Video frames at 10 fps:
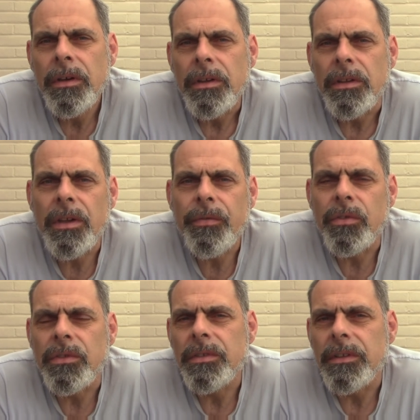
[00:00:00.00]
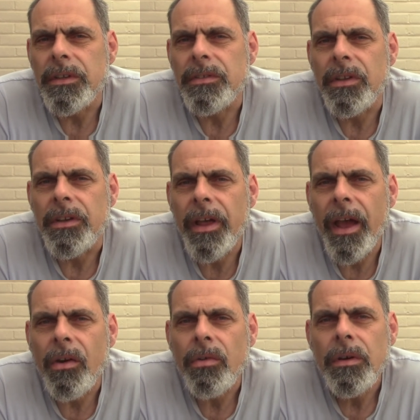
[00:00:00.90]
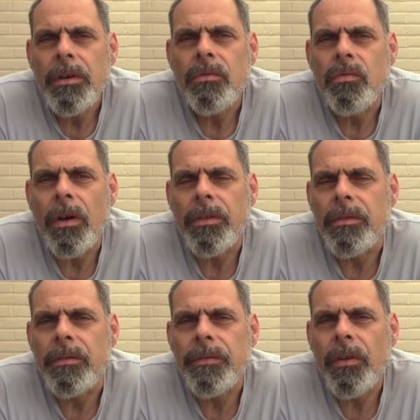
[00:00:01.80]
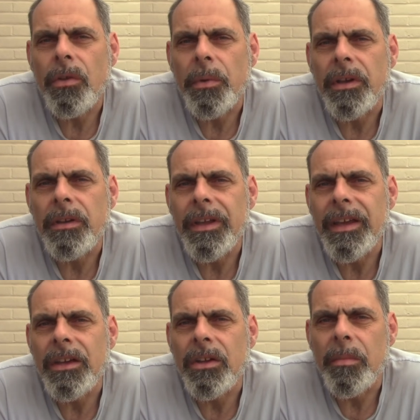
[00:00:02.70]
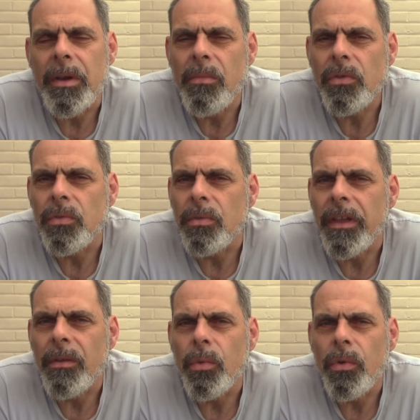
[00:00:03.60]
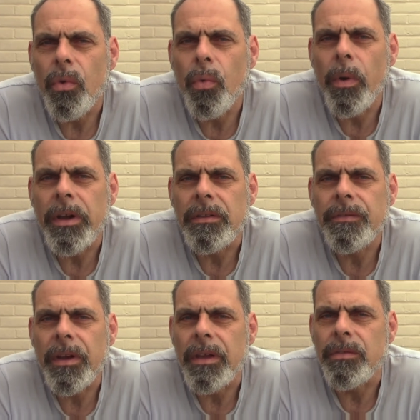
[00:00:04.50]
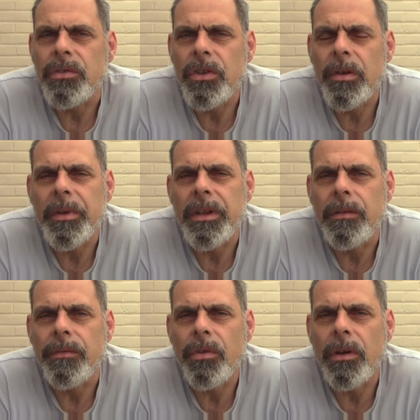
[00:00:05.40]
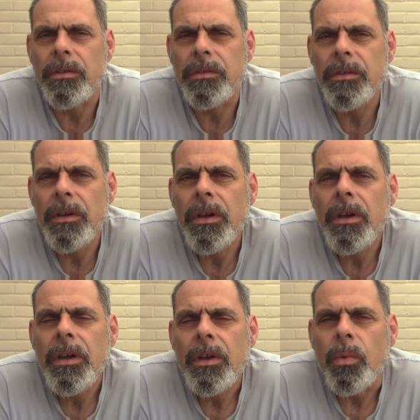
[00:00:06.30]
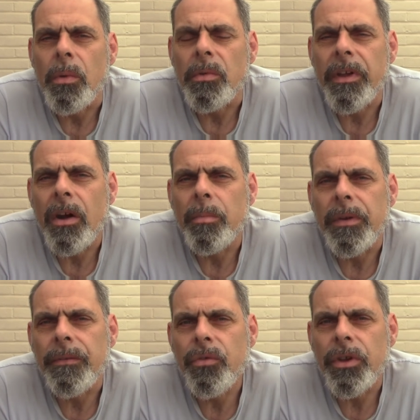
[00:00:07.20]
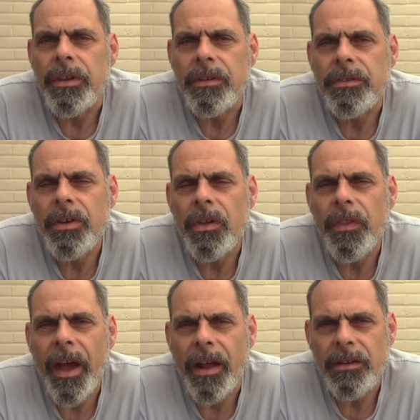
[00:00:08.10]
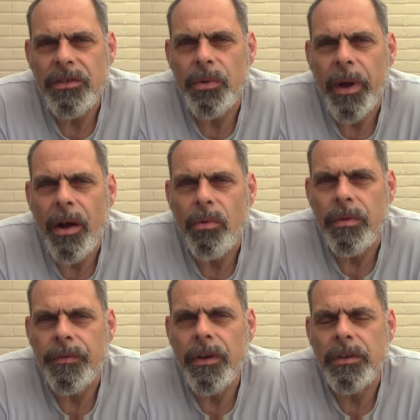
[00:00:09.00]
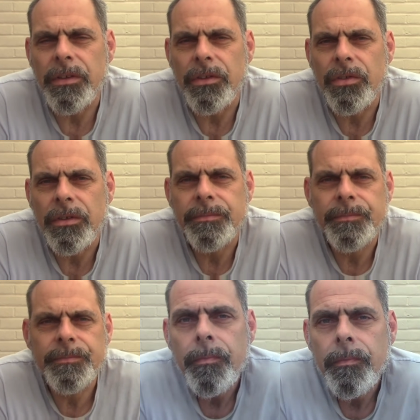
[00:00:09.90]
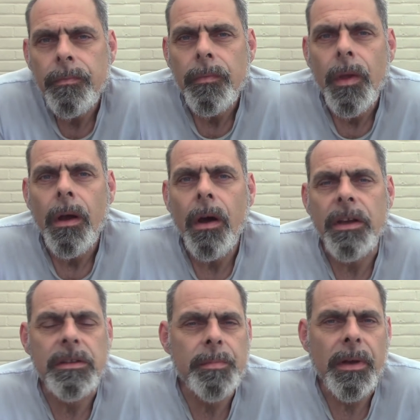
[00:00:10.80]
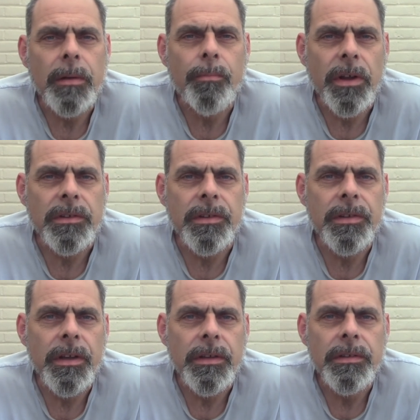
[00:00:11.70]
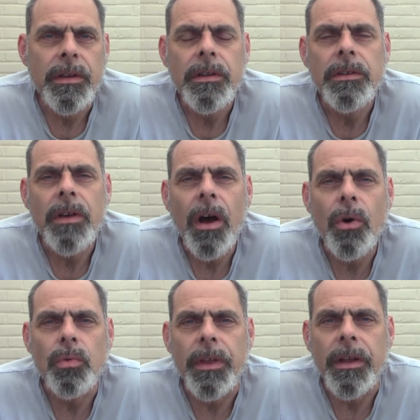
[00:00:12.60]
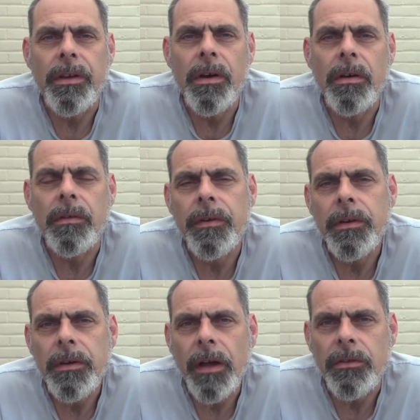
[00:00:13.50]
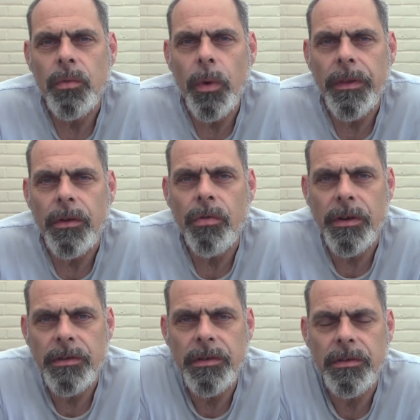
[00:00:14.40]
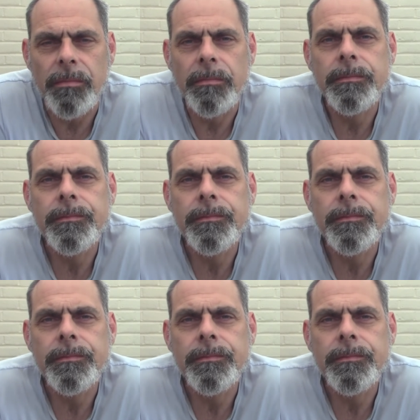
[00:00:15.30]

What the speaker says: The difference is that now, rather than following an economic model that will always favour Germany and France, we will now be free to turn that to our advantage. I expect Brexiteers to hold their nerve and to weather criticism.